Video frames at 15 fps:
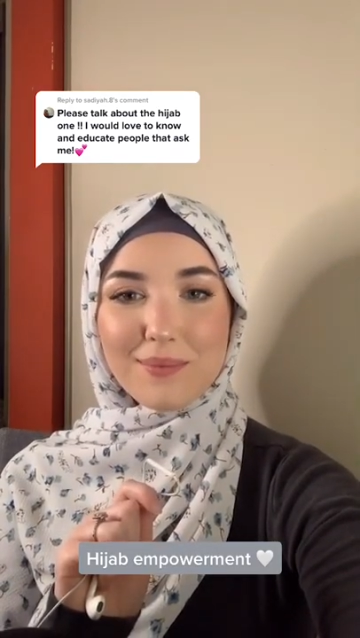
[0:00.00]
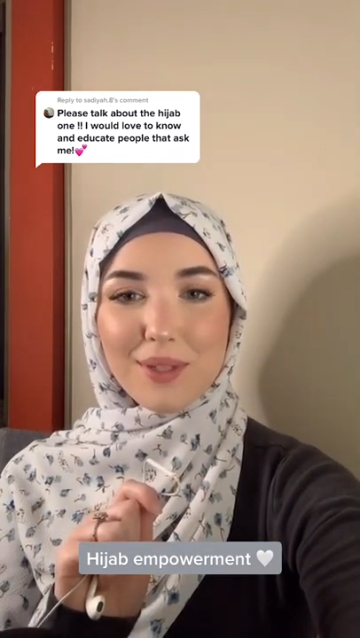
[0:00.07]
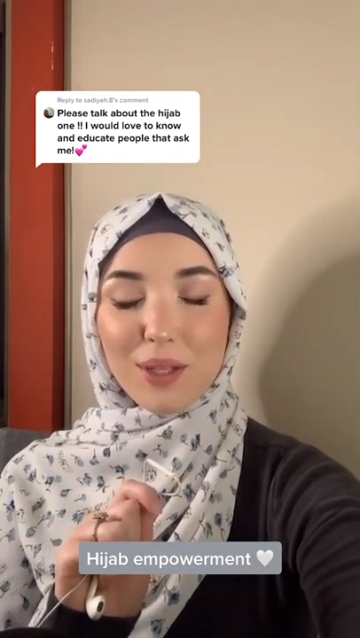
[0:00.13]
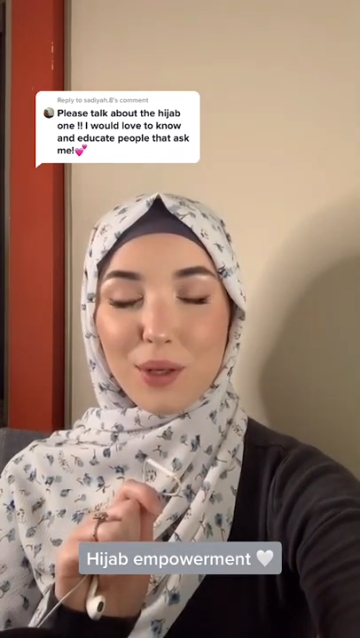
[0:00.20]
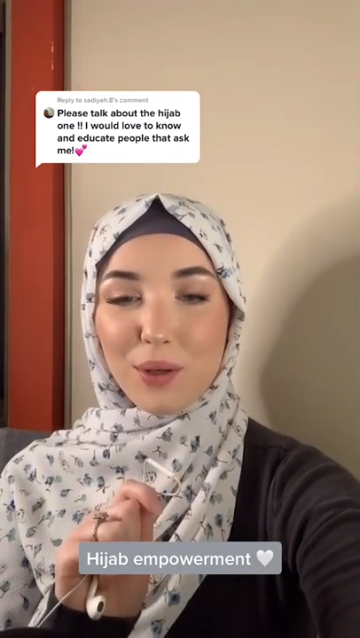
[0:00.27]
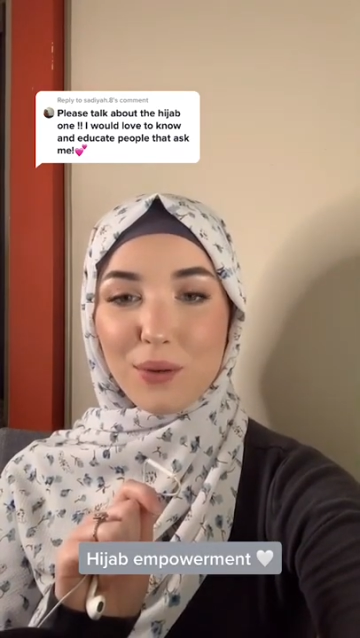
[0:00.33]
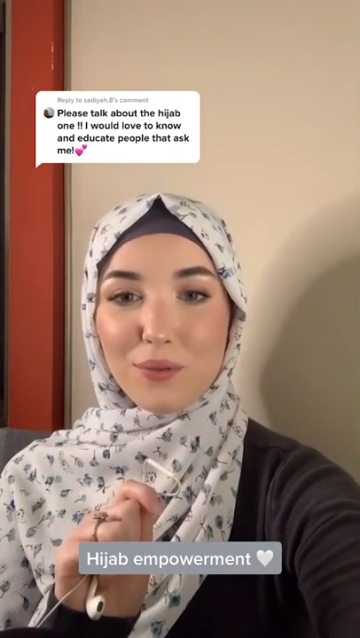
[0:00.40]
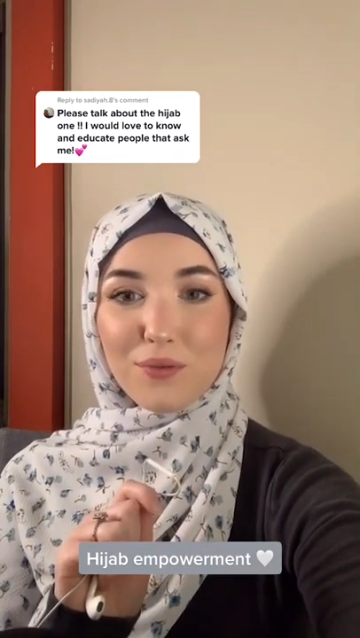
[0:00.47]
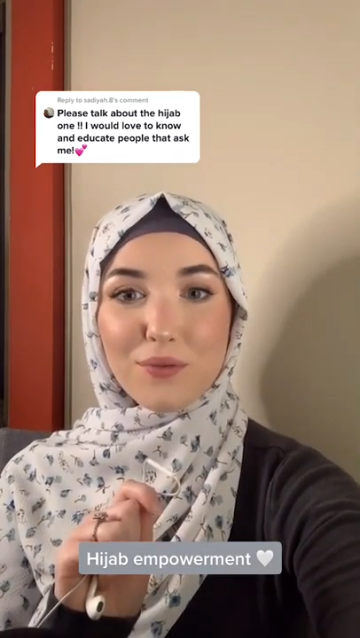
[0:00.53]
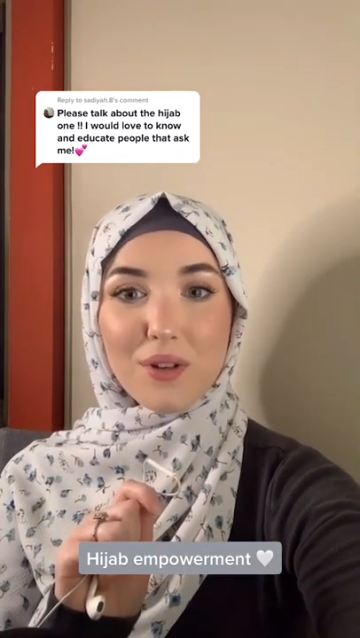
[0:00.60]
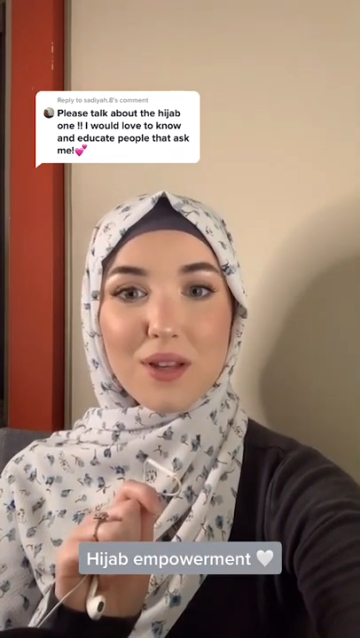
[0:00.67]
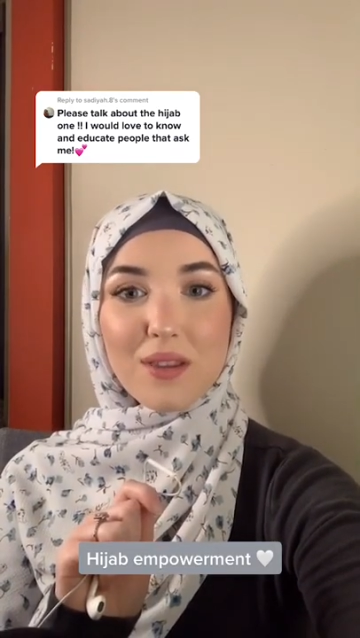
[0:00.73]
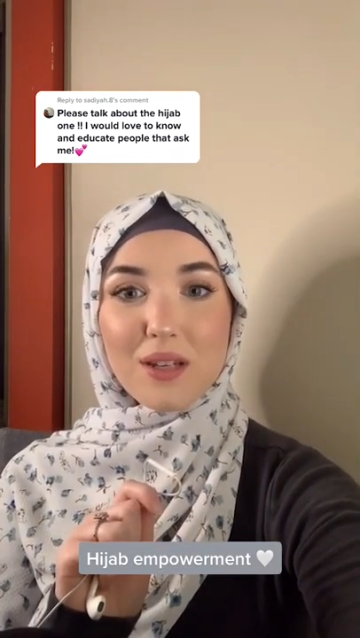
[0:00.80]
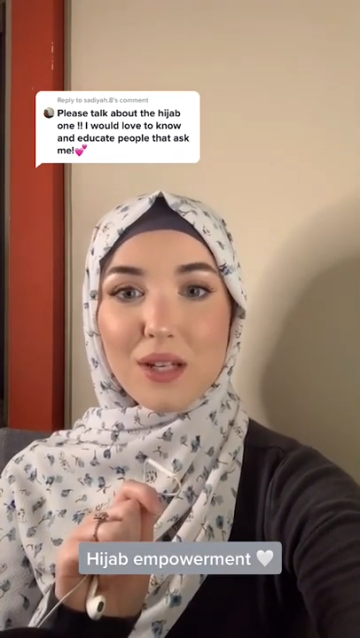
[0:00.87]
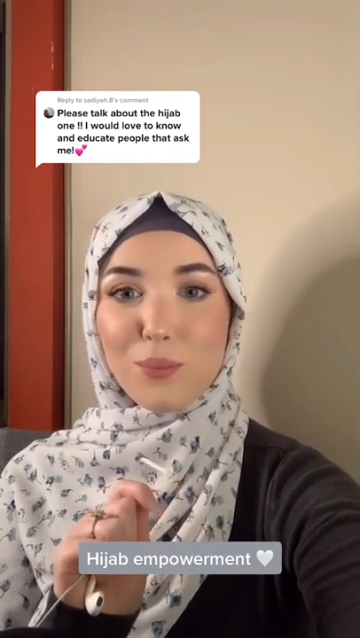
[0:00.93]
you know,
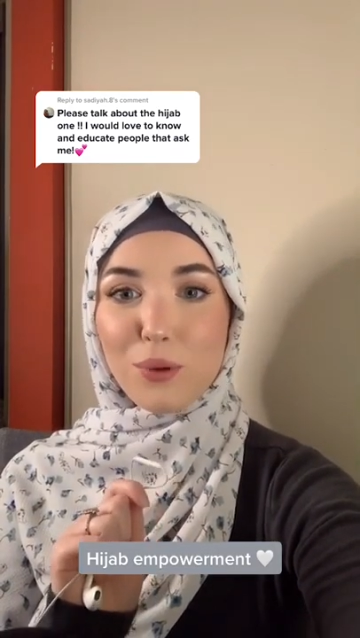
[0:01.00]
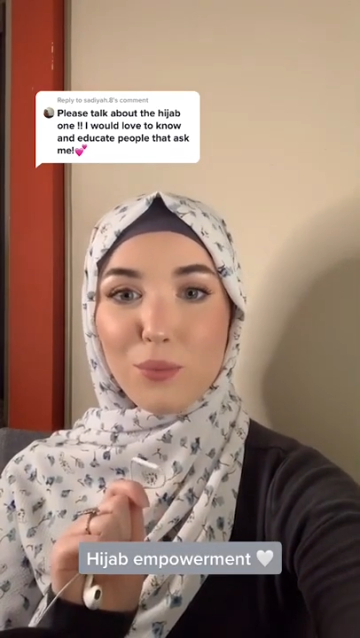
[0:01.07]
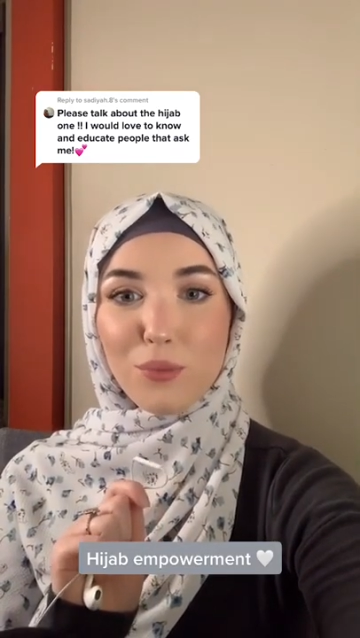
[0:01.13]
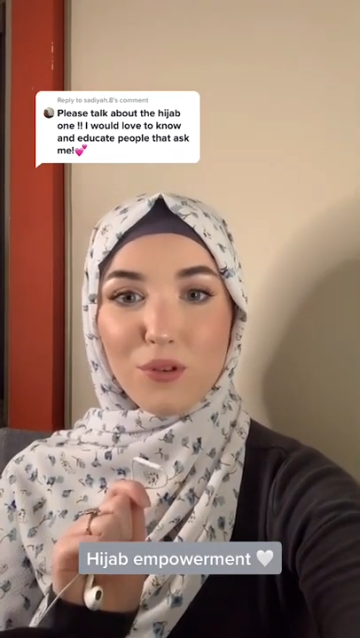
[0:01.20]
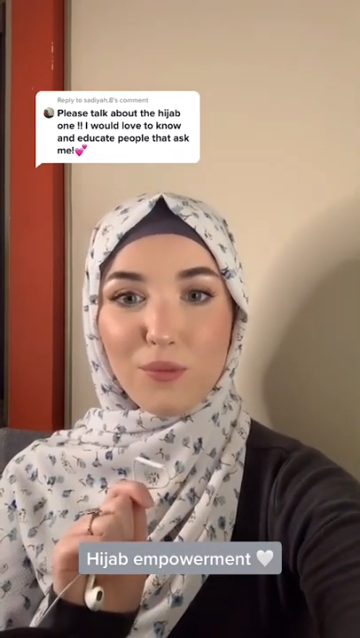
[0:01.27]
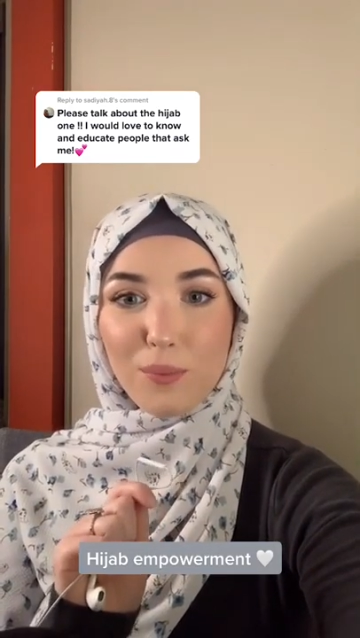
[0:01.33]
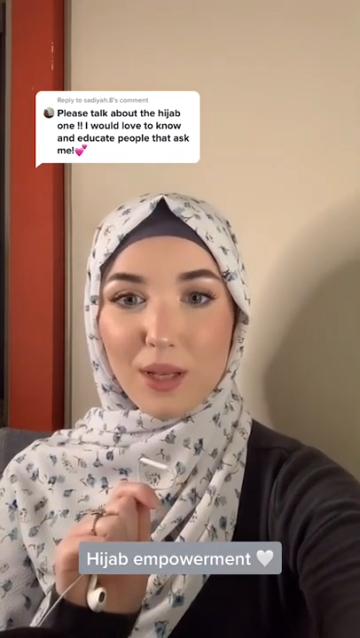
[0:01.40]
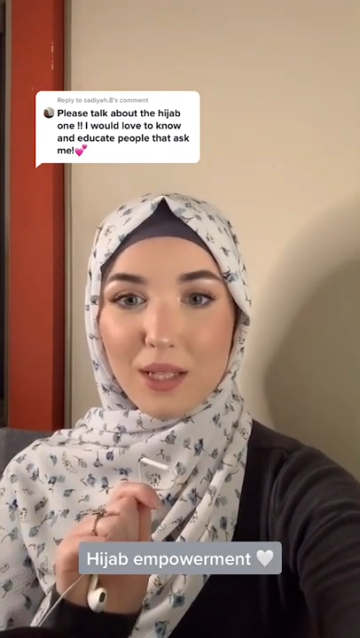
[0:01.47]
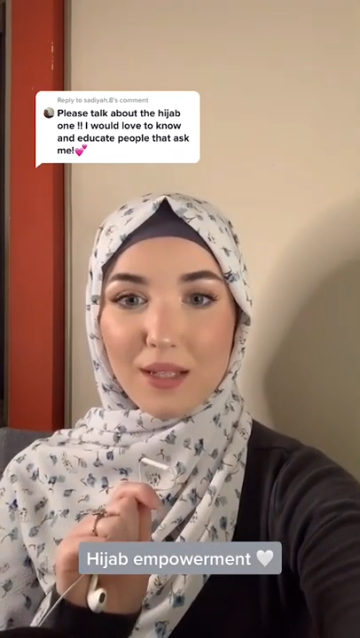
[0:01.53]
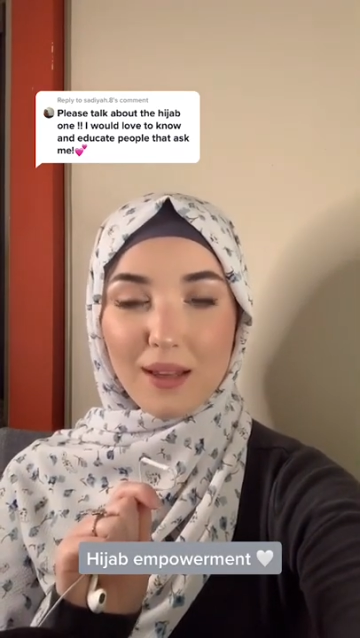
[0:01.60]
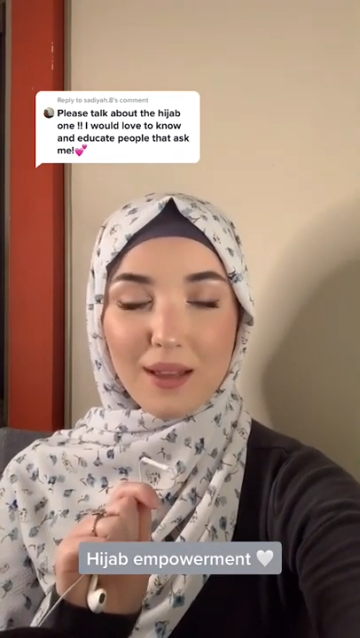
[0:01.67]
free the nipple movement